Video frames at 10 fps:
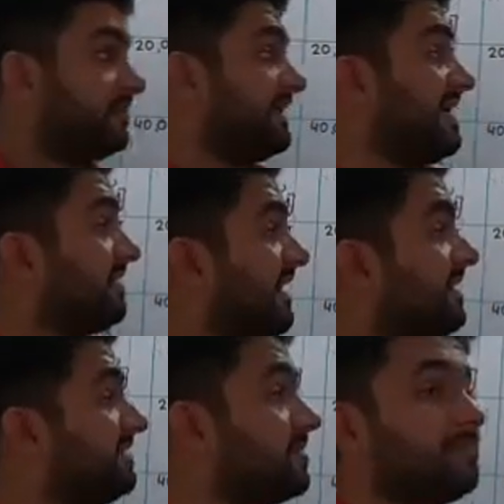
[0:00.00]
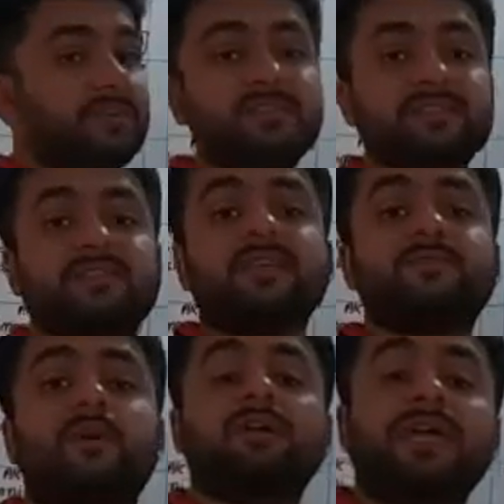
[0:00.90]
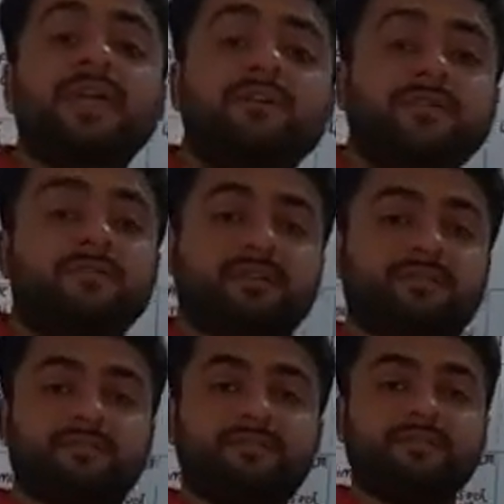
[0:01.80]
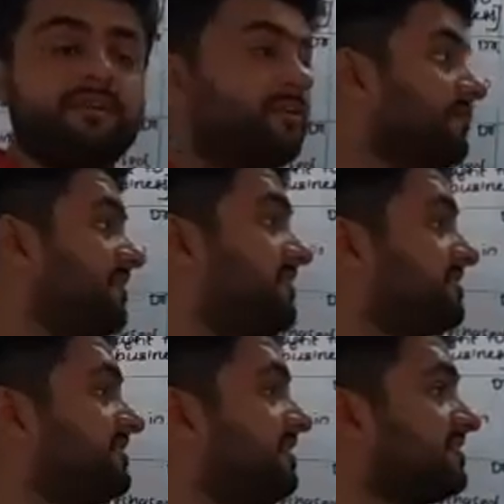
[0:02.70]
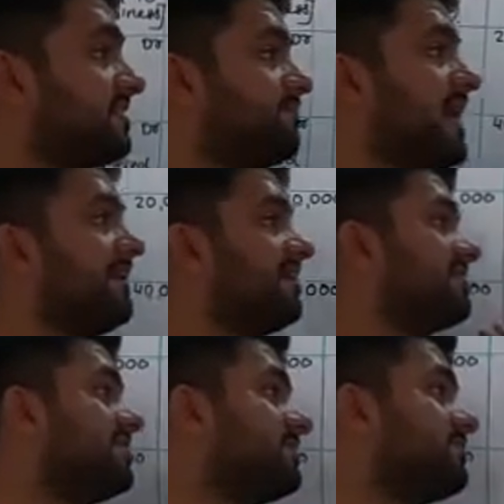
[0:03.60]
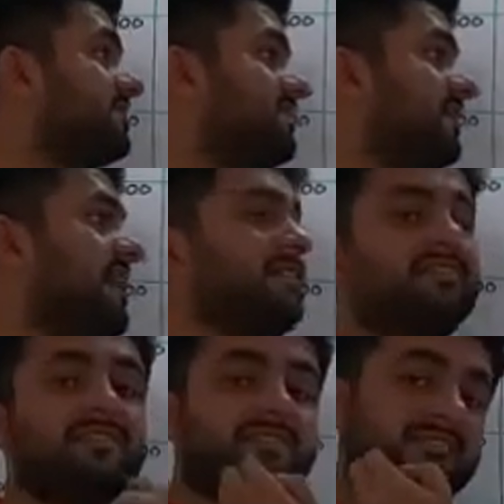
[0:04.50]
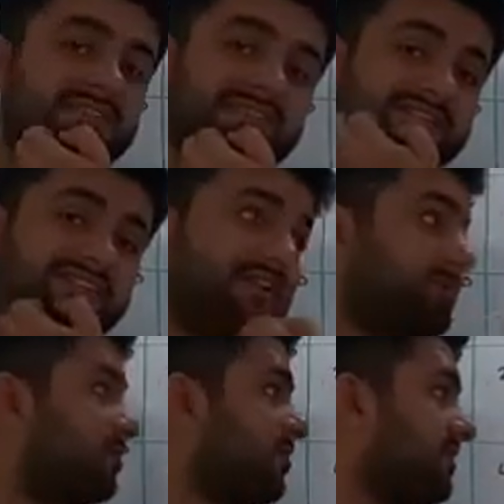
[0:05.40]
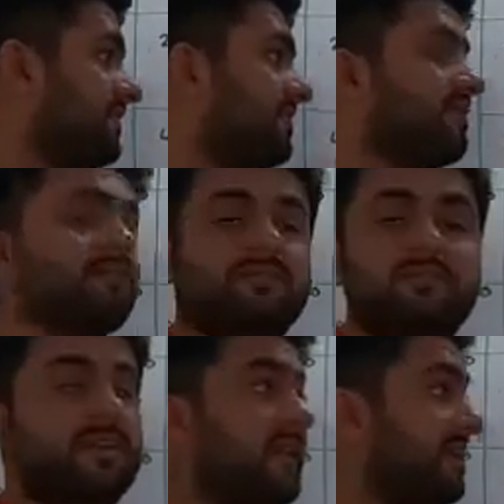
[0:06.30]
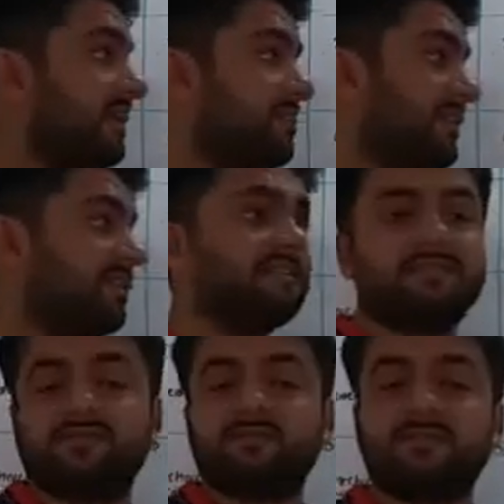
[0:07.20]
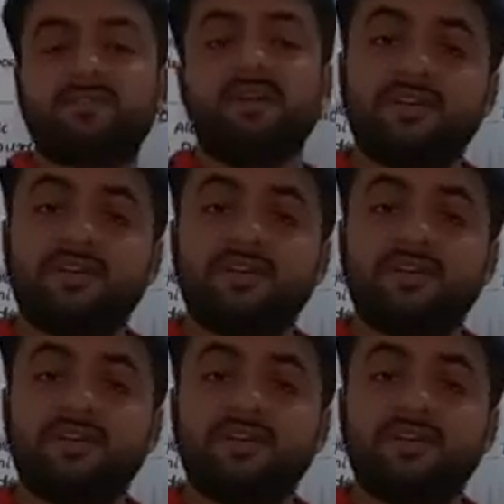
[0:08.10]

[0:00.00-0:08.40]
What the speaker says: Then write the previous things what I have given. Previous things, bank is this much, cash is 60,000, not 80,000, and capital is this much.